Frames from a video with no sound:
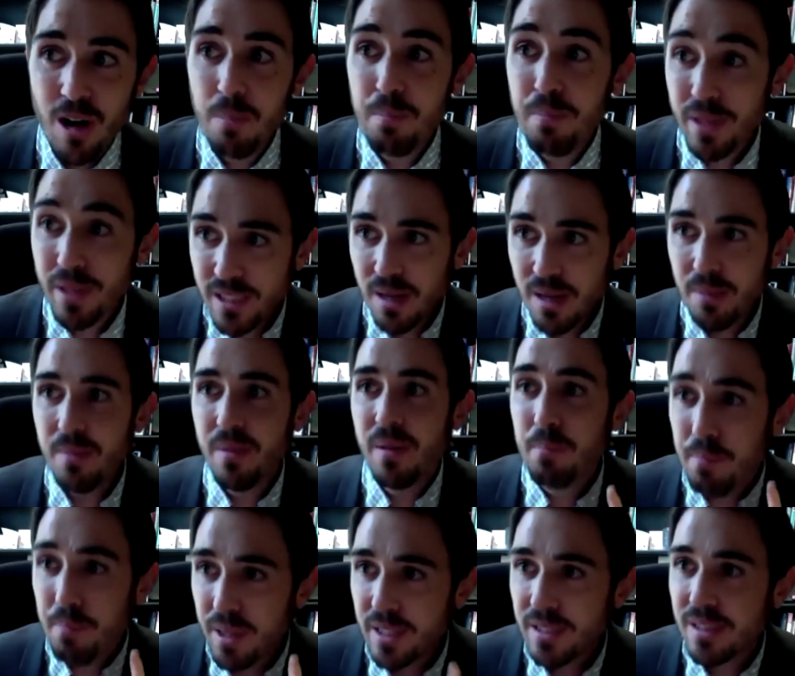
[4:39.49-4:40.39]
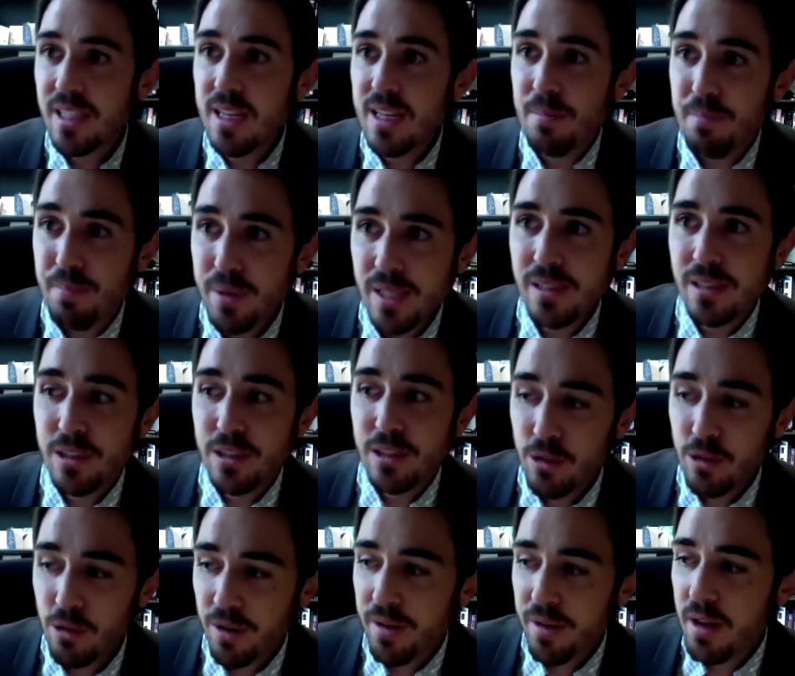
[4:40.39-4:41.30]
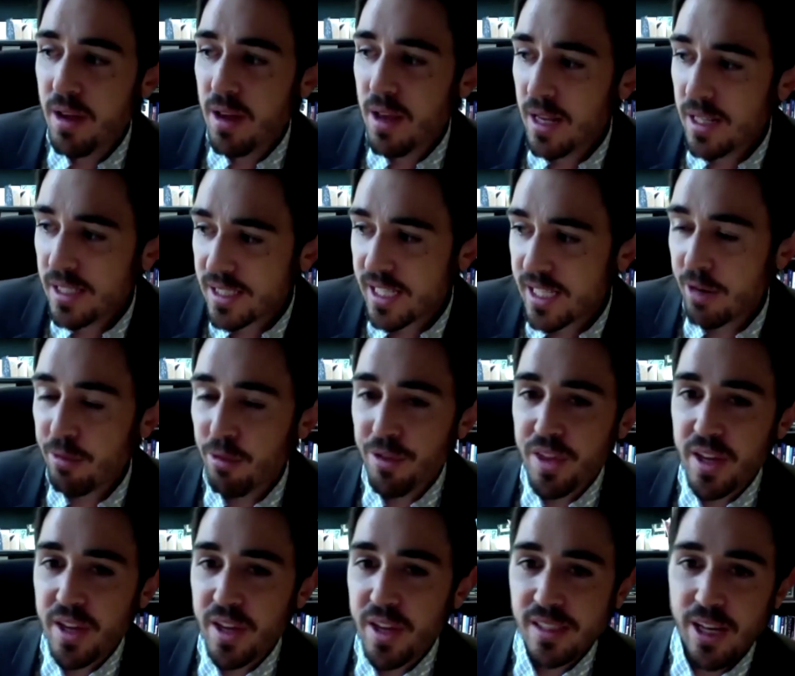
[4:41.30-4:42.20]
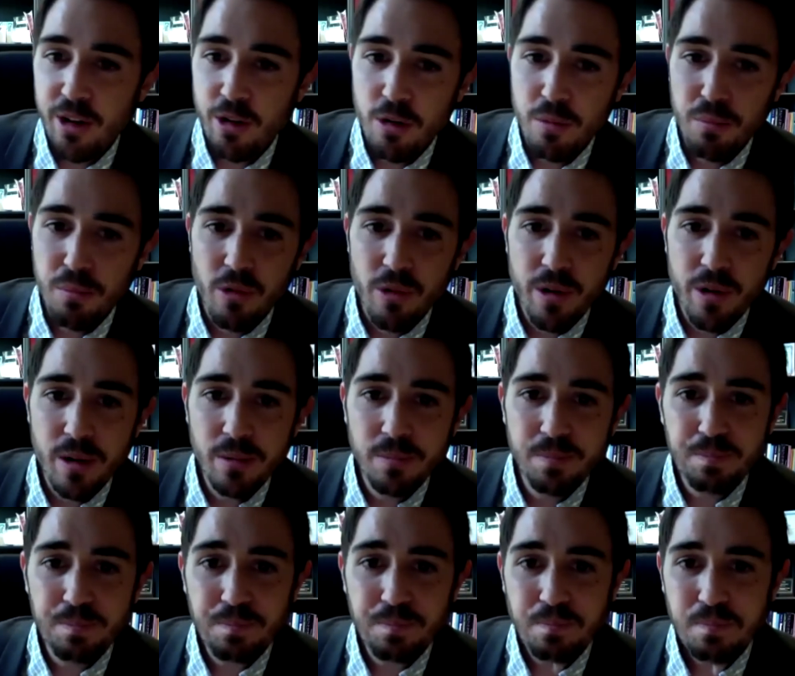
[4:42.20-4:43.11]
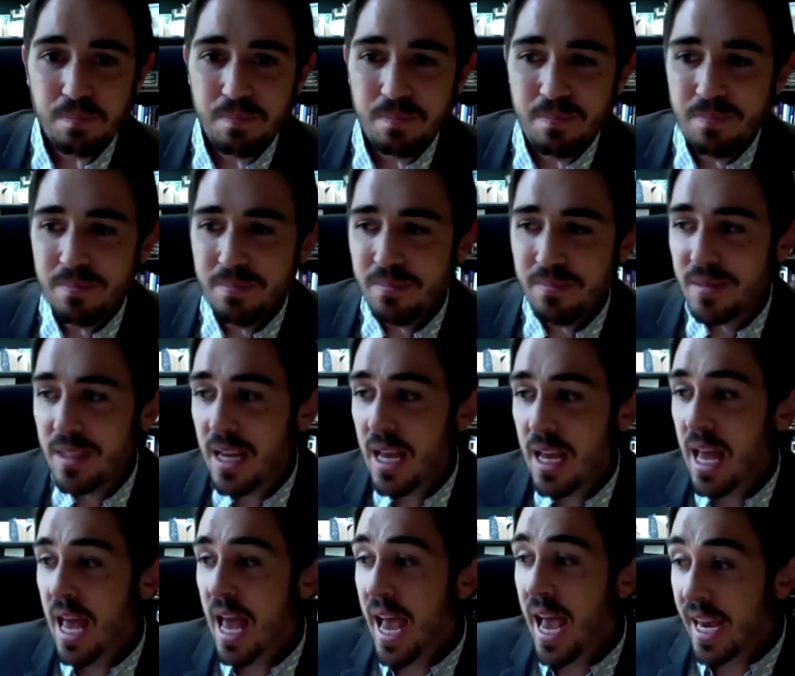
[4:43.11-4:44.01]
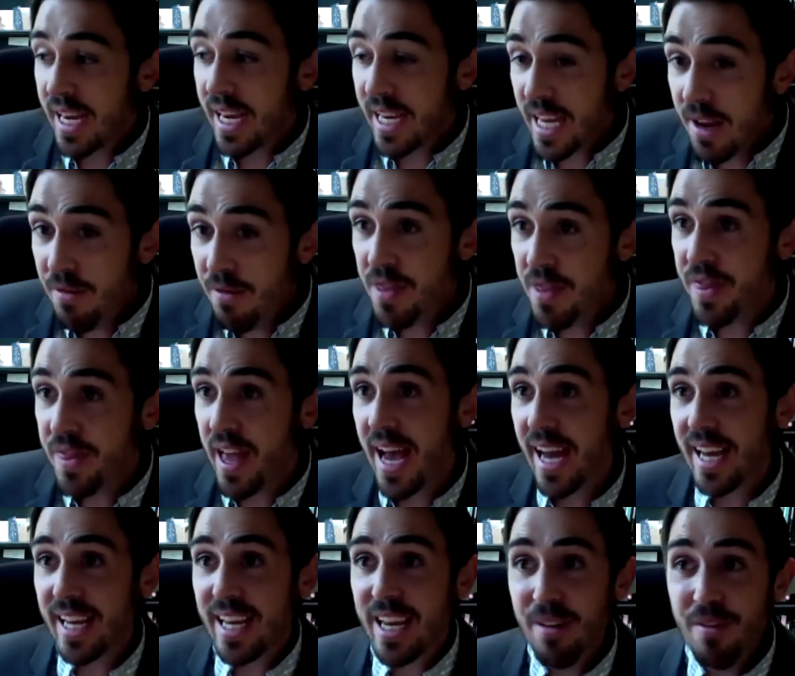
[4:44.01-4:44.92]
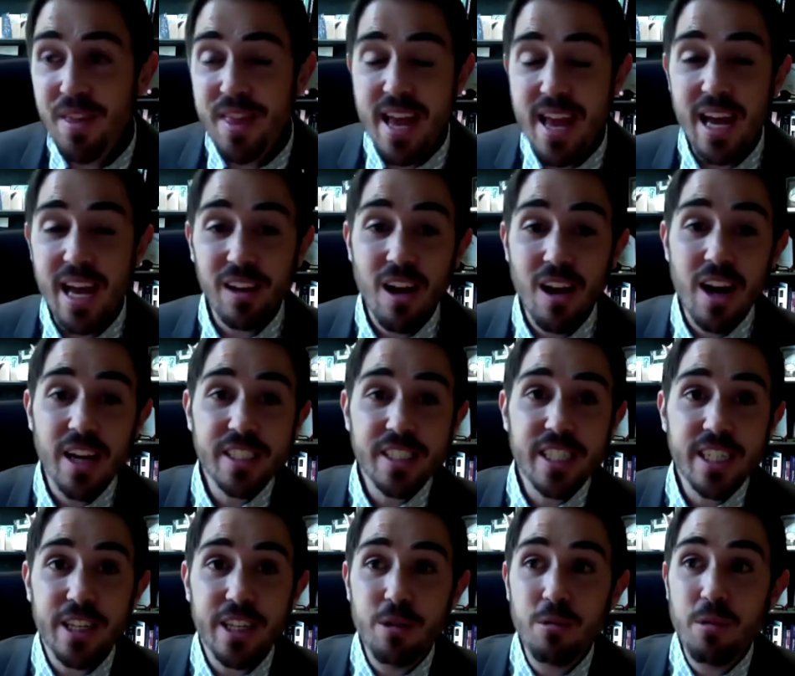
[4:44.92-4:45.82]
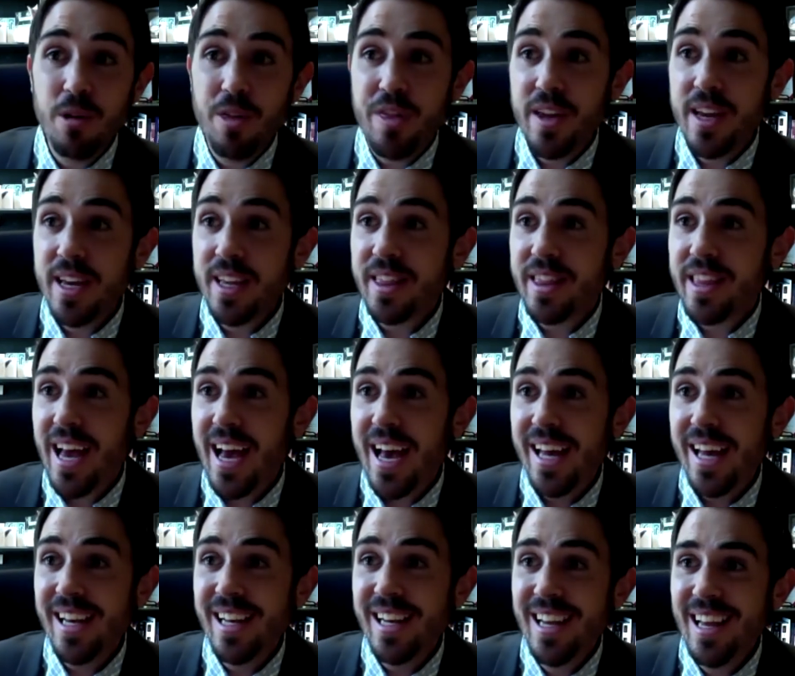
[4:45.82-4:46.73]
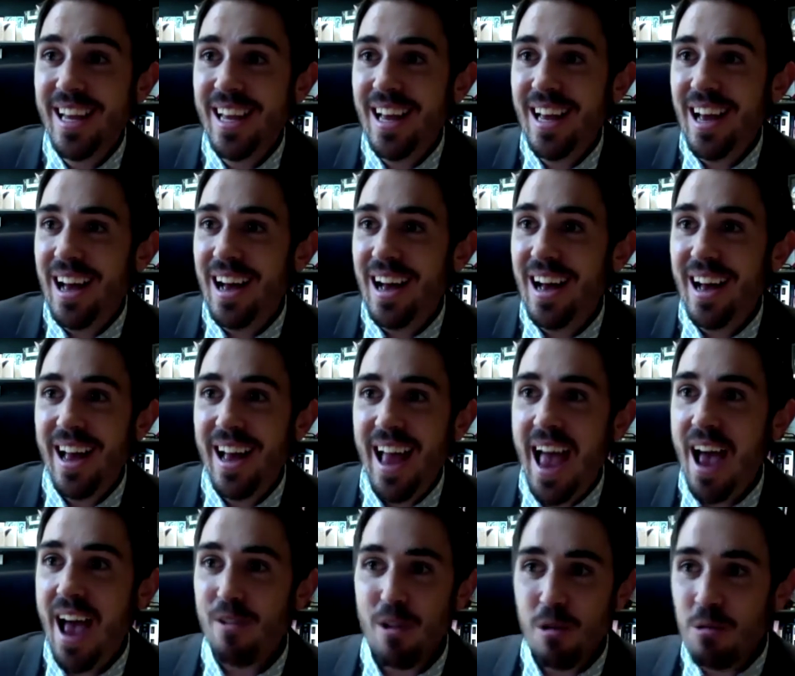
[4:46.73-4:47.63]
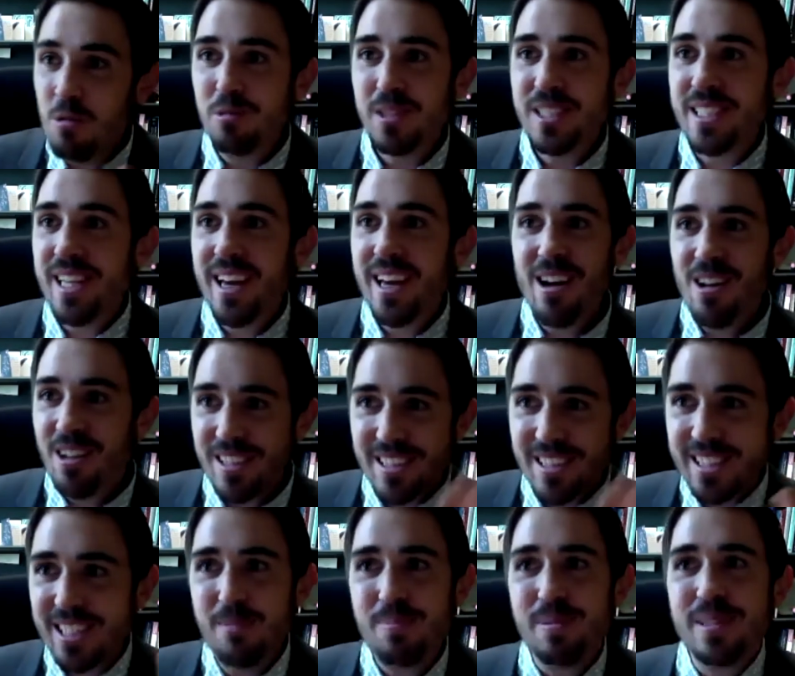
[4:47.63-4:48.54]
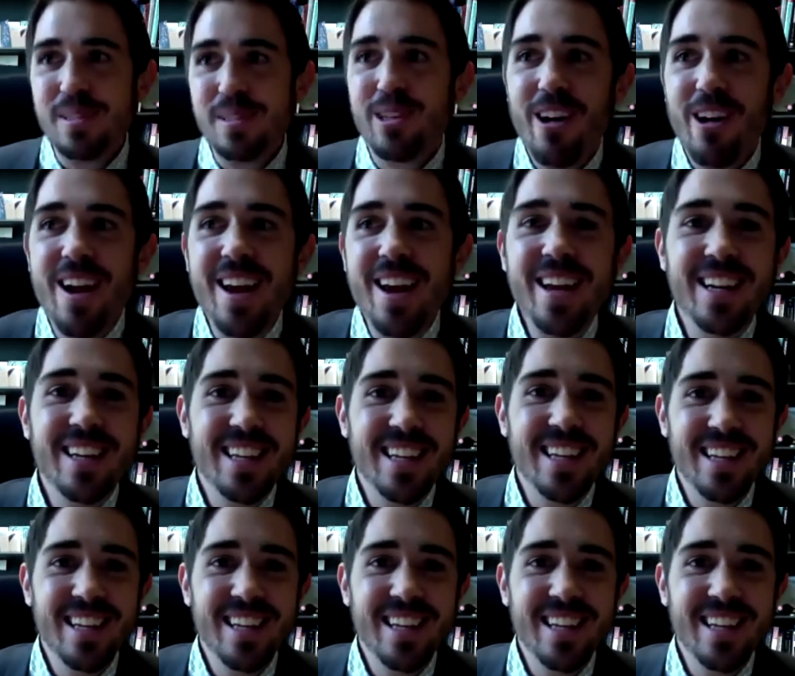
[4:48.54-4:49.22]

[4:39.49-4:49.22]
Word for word: But something but sleep is doing several things that are important. And given that, given that logic, you would think that uh, everyone would say, "Oh, sleep is great."